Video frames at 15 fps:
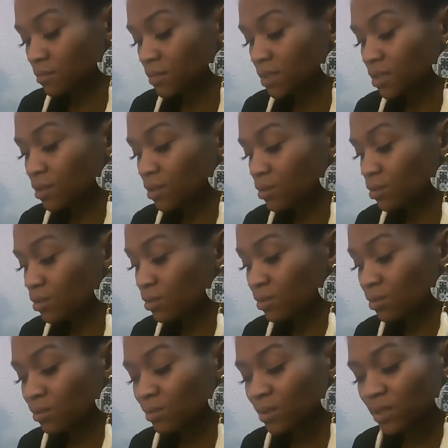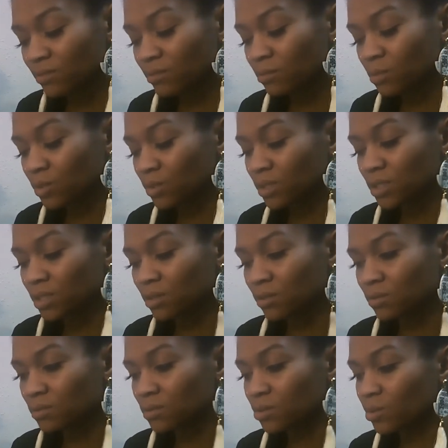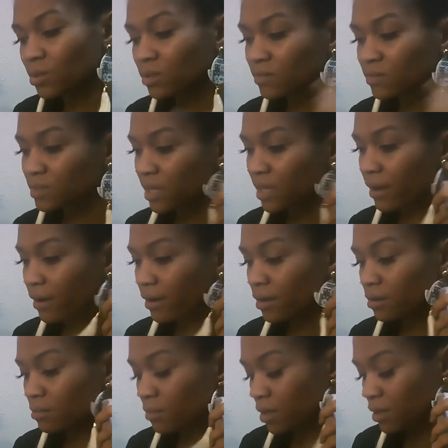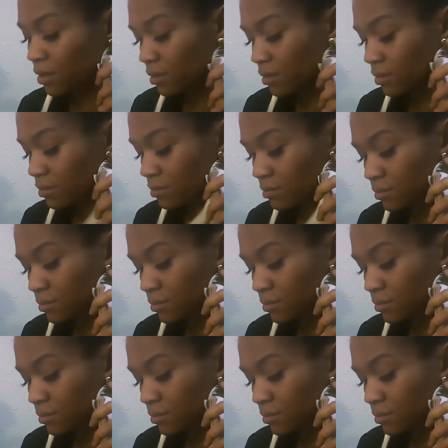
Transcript: So even more so, 12 is the hangman.